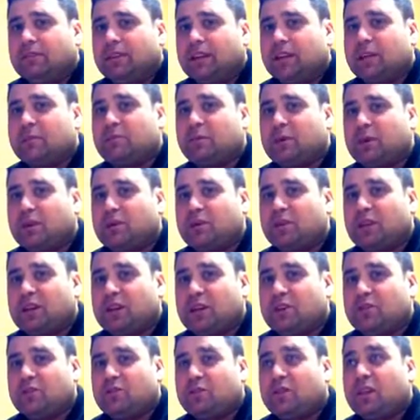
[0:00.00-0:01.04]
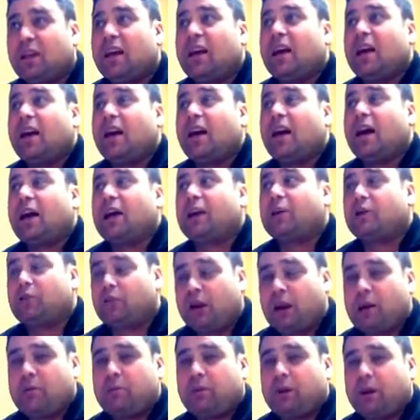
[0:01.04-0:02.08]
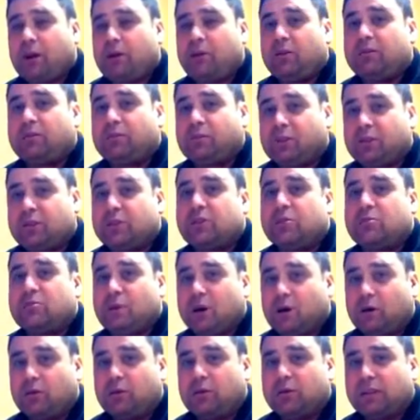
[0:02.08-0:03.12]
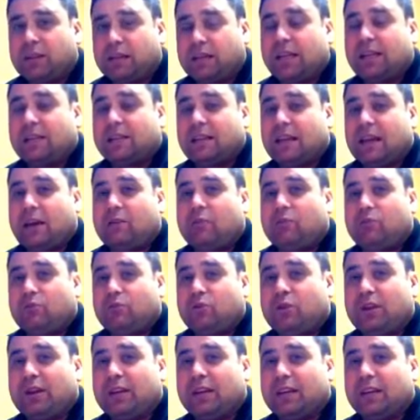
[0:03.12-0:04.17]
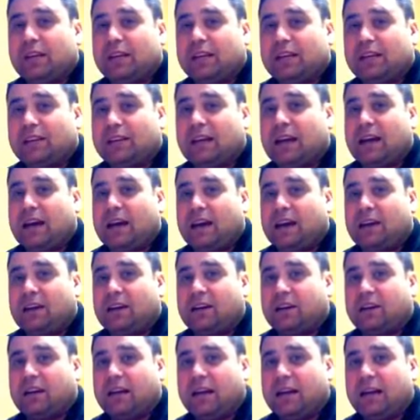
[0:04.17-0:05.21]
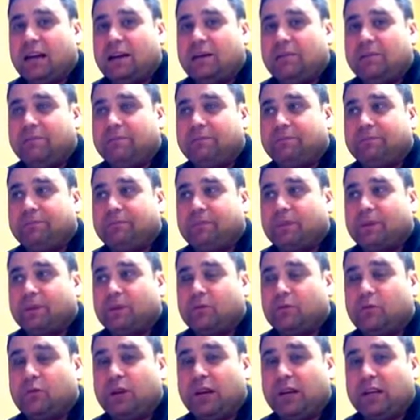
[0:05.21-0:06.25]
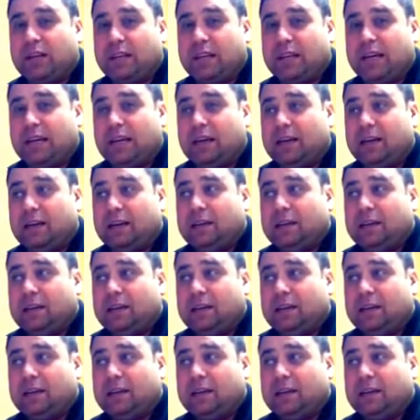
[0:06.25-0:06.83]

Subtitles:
it's because I used a crap load of crystal malt to get that really dark red colour.